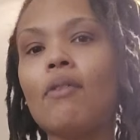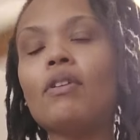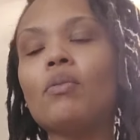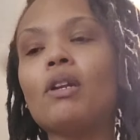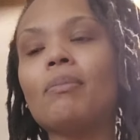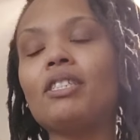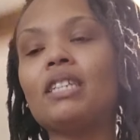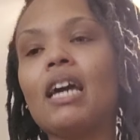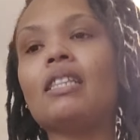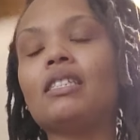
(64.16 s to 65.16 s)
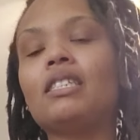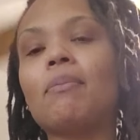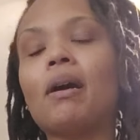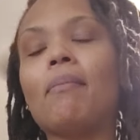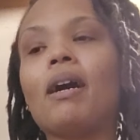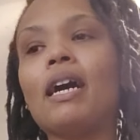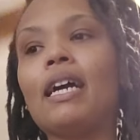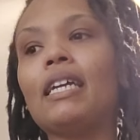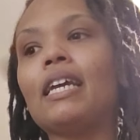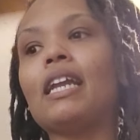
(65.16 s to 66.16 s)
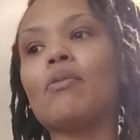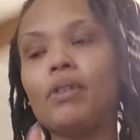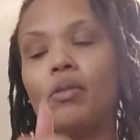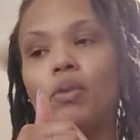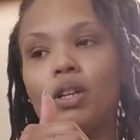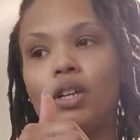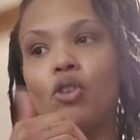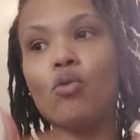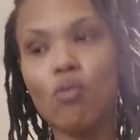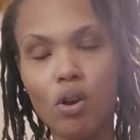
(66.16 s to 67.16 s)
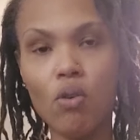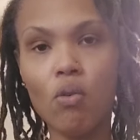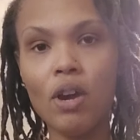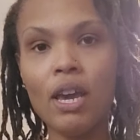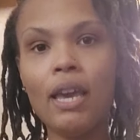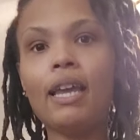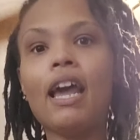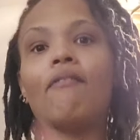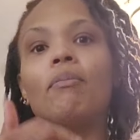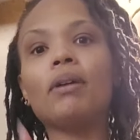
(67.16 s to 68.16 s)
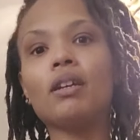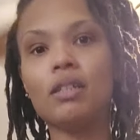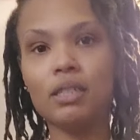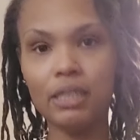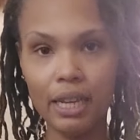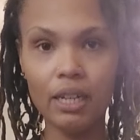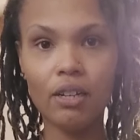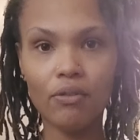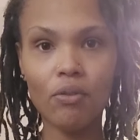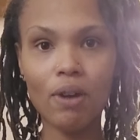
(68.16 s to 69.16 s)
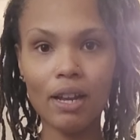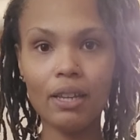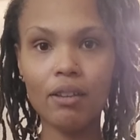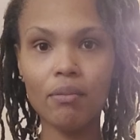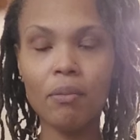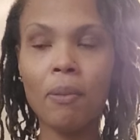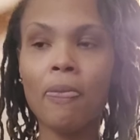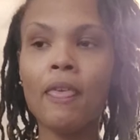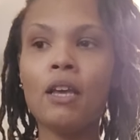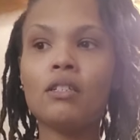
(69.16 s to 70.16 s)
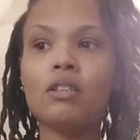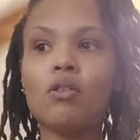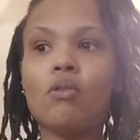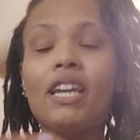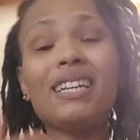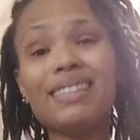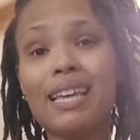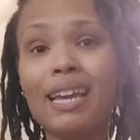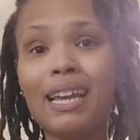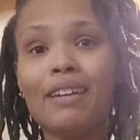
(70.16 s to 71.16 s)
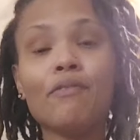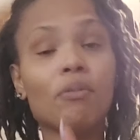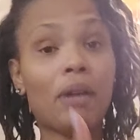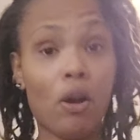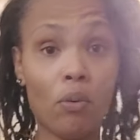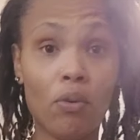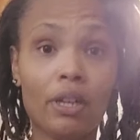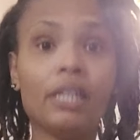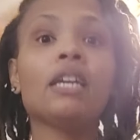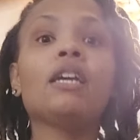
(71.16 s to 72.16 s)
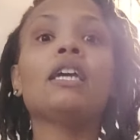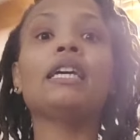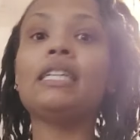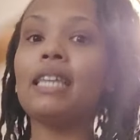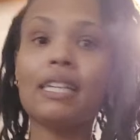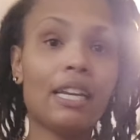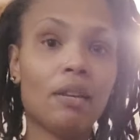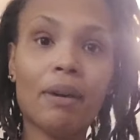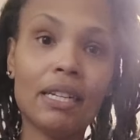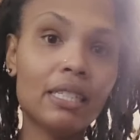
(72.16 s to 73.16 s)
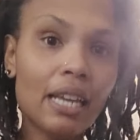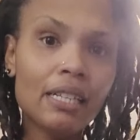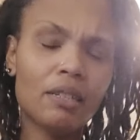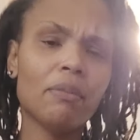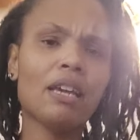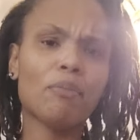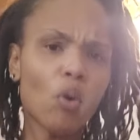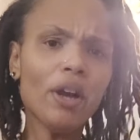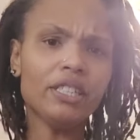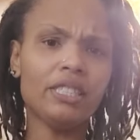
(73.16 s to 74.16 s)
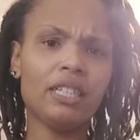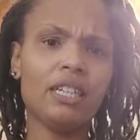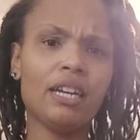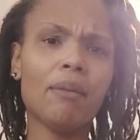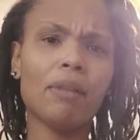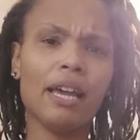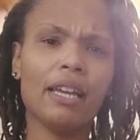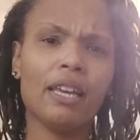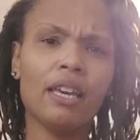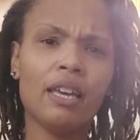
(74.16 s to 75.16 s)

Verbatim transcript: I really want to be challenged in my mind and I really want to grow and have a better understanding of who I am. So anything from now on, anything that anybody says to me, I'm questioning. And I'm like,